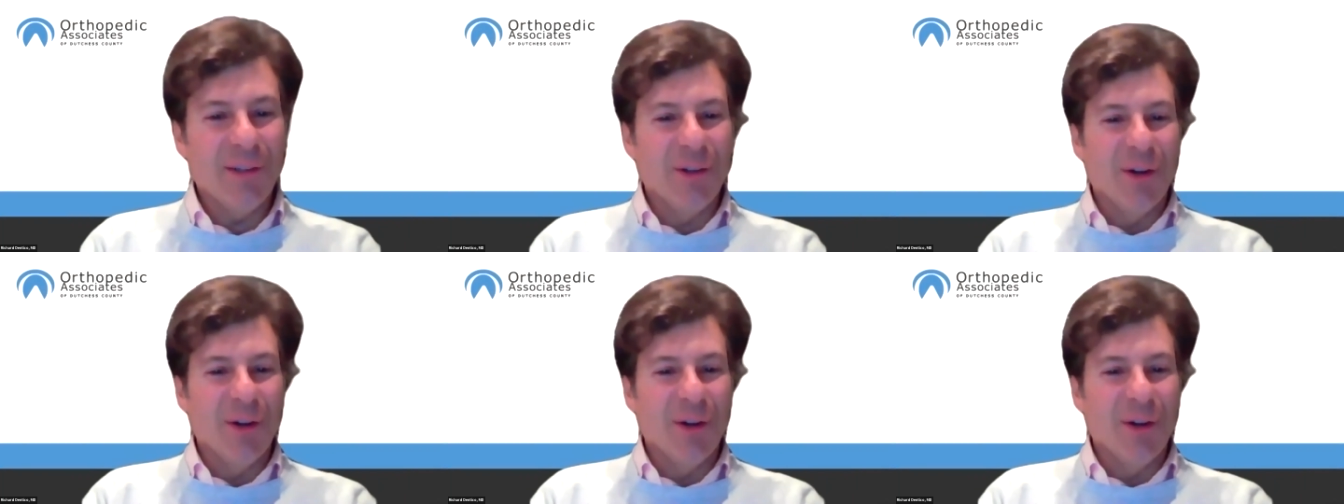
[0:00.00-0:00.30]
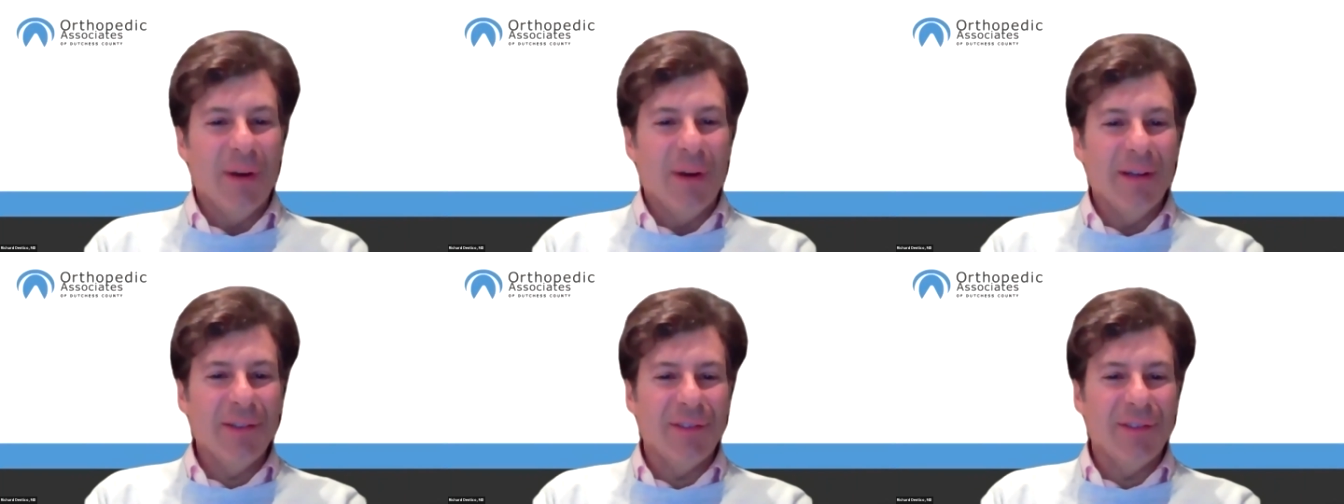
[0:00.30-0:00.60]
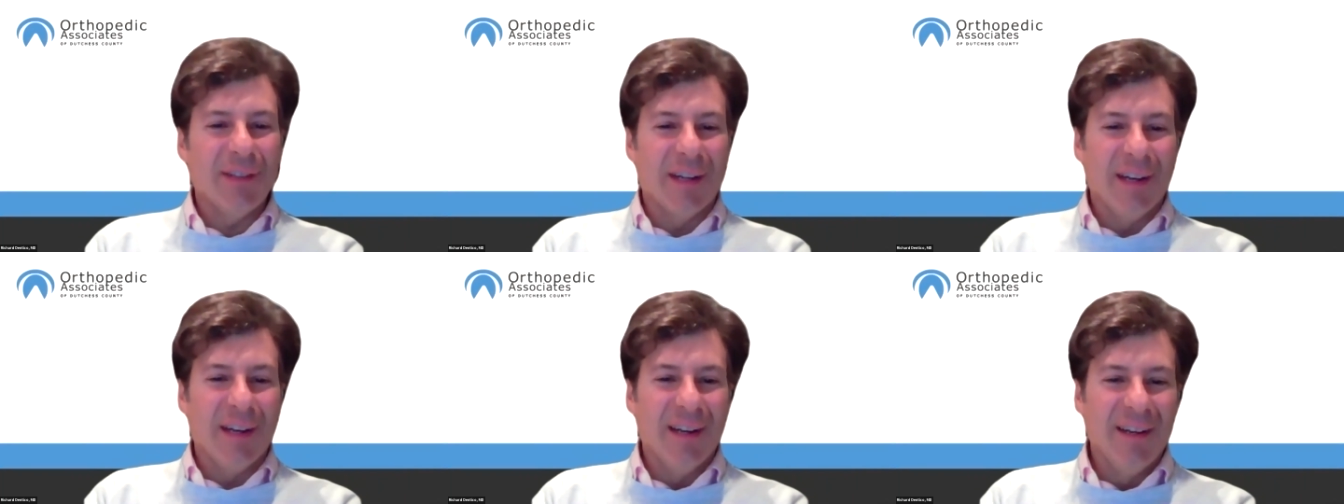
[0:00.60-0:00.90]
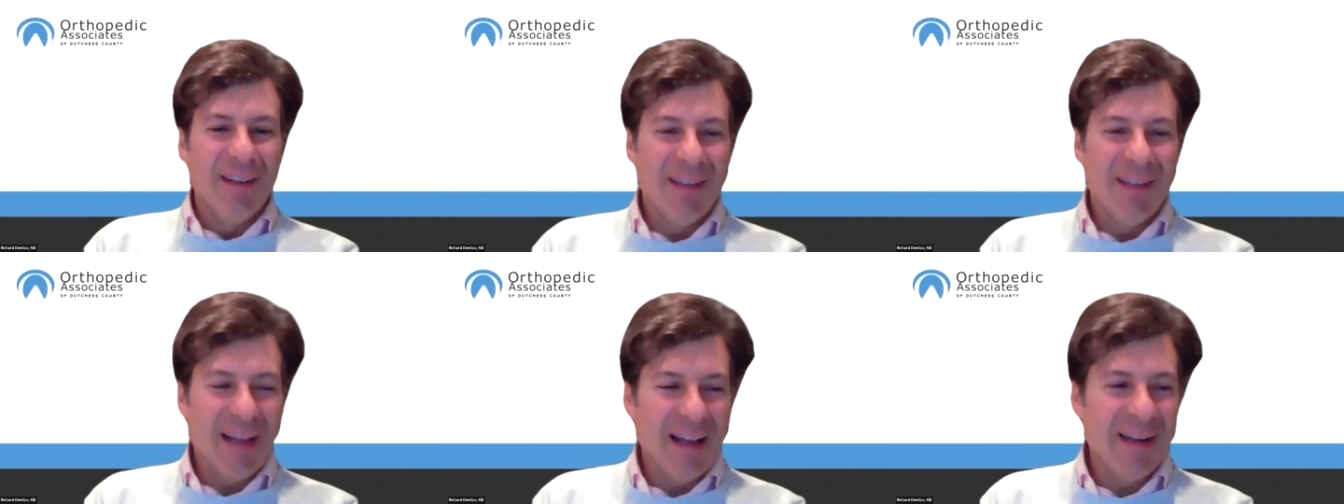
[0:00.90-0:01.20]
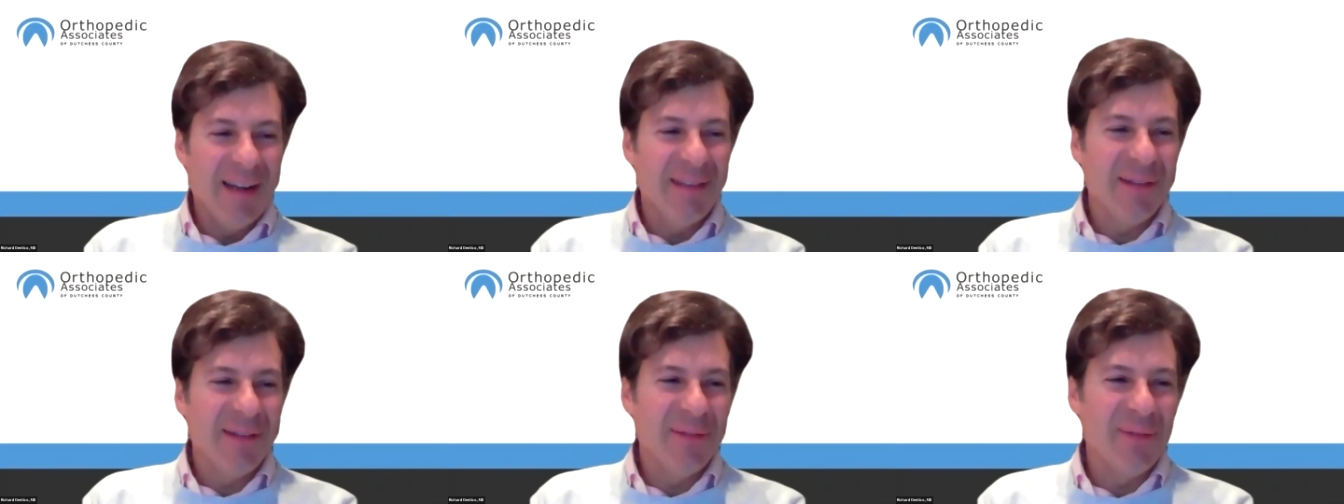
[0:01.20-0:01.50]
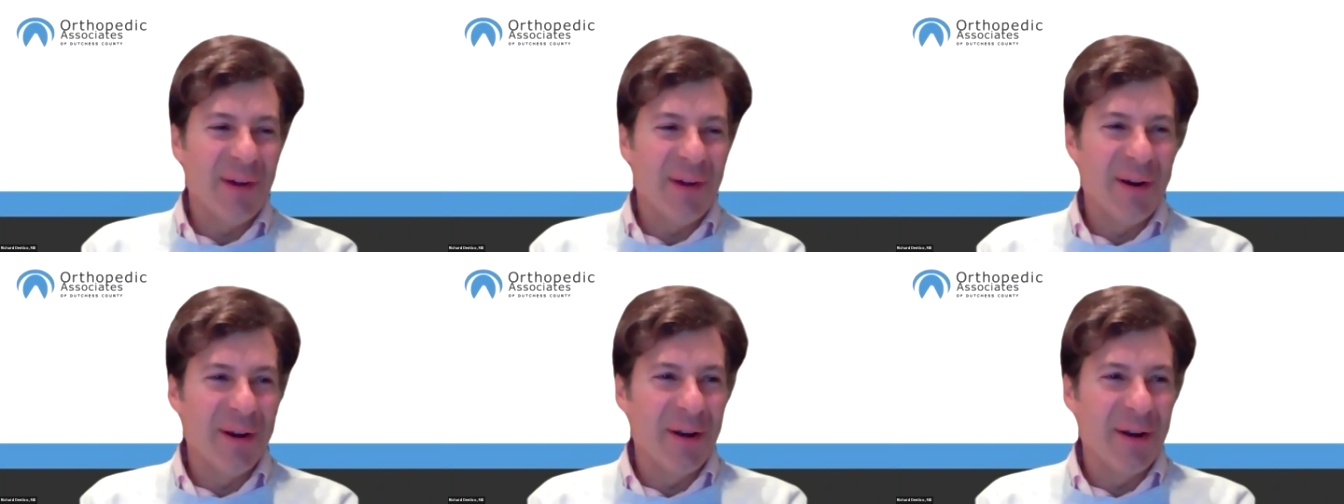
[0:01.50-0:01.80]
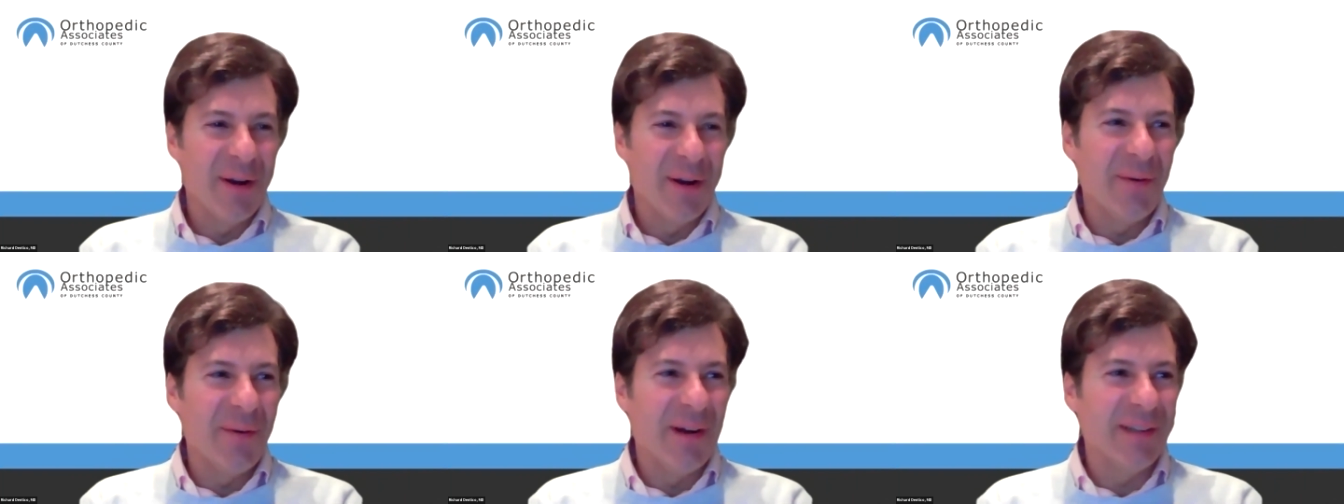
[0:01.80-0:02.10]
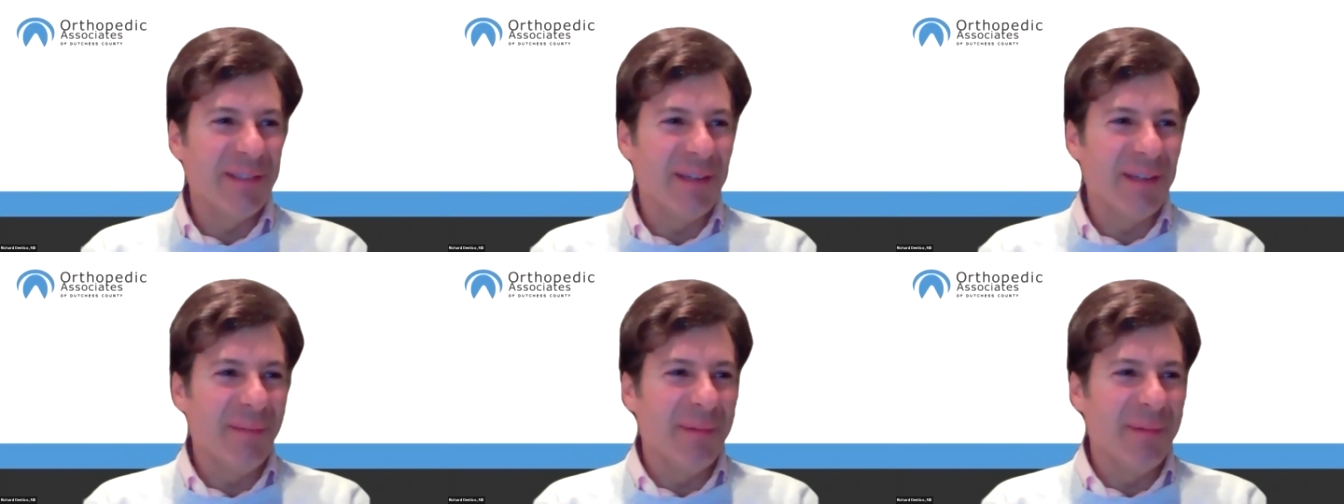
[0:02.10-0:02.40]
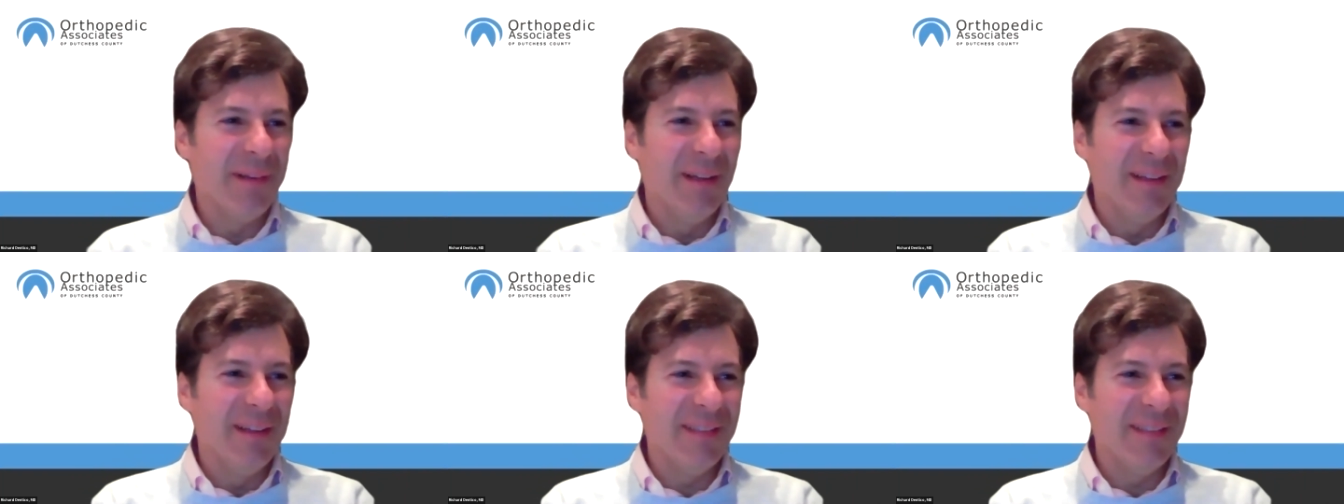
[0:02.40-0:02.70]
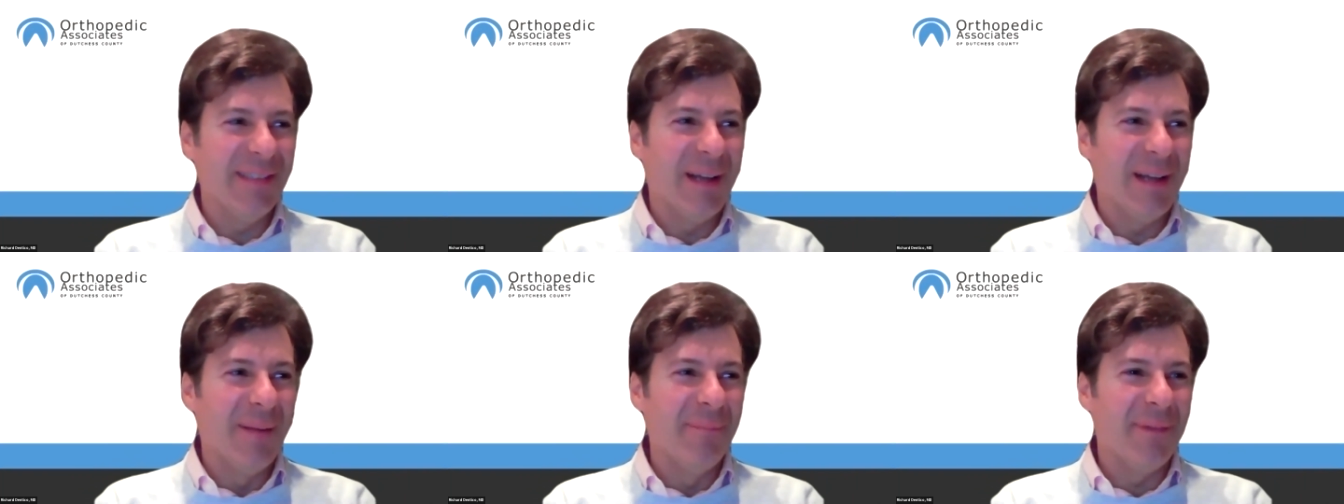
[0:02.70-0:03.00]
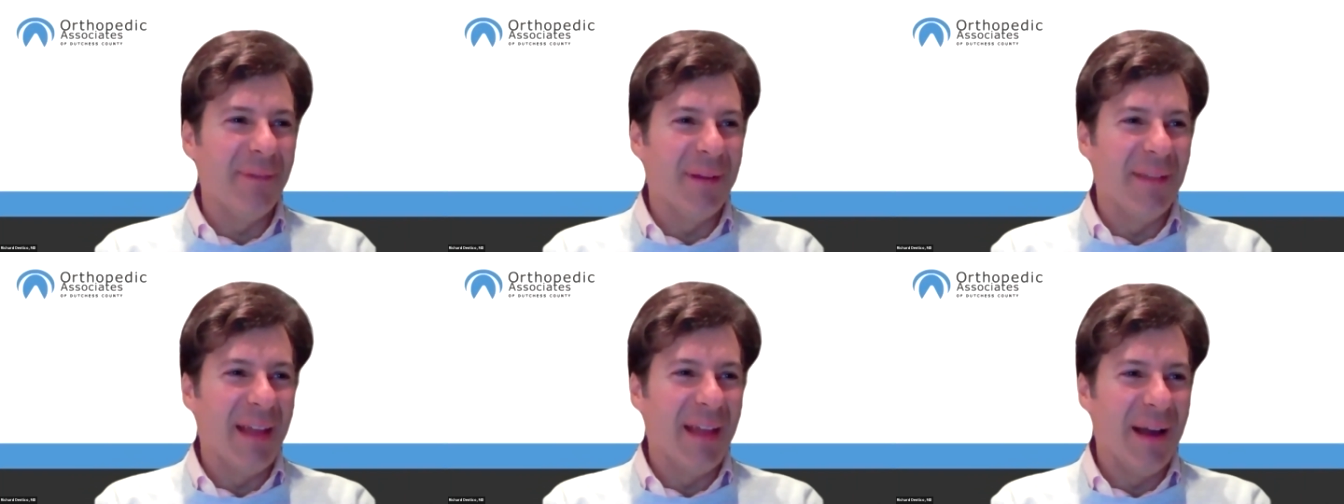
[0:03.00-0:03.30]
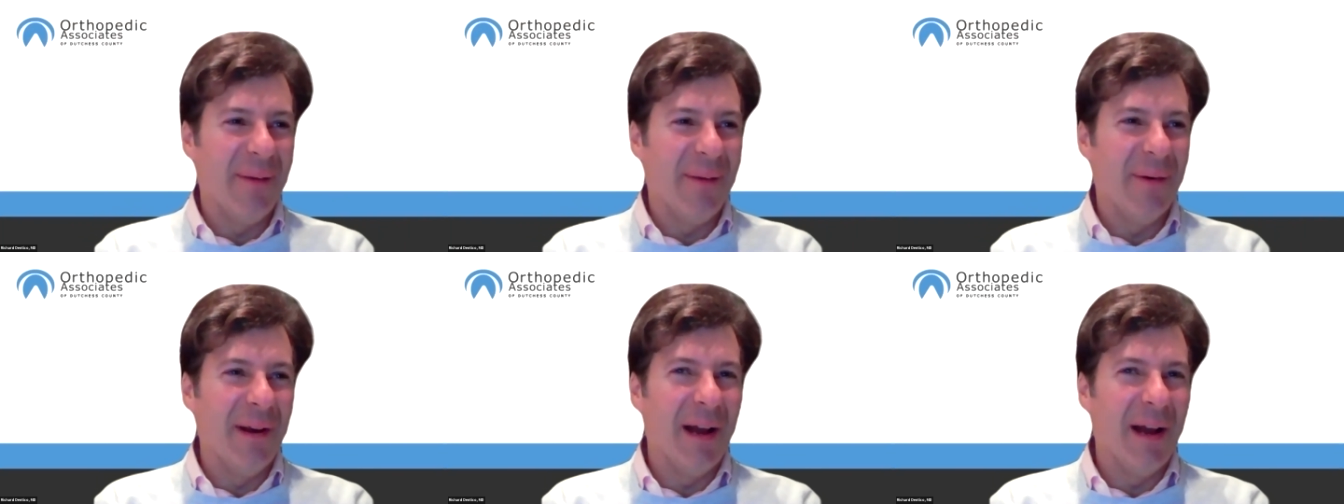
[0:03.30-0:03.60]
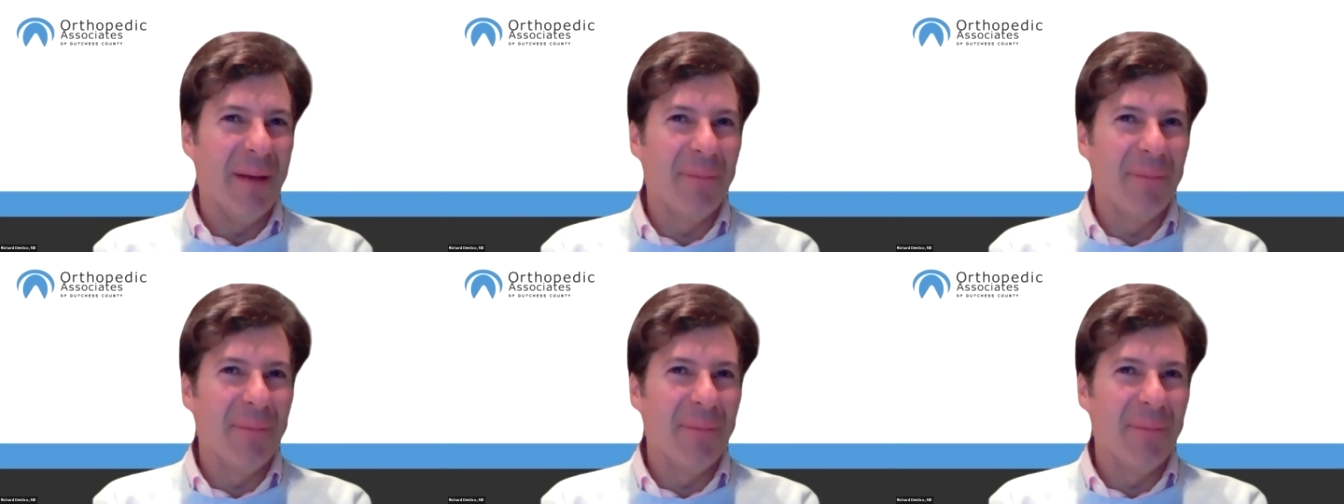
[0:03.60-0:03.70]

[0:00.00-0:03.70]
a good question. That is a very good question. I'm a little stumped on that one.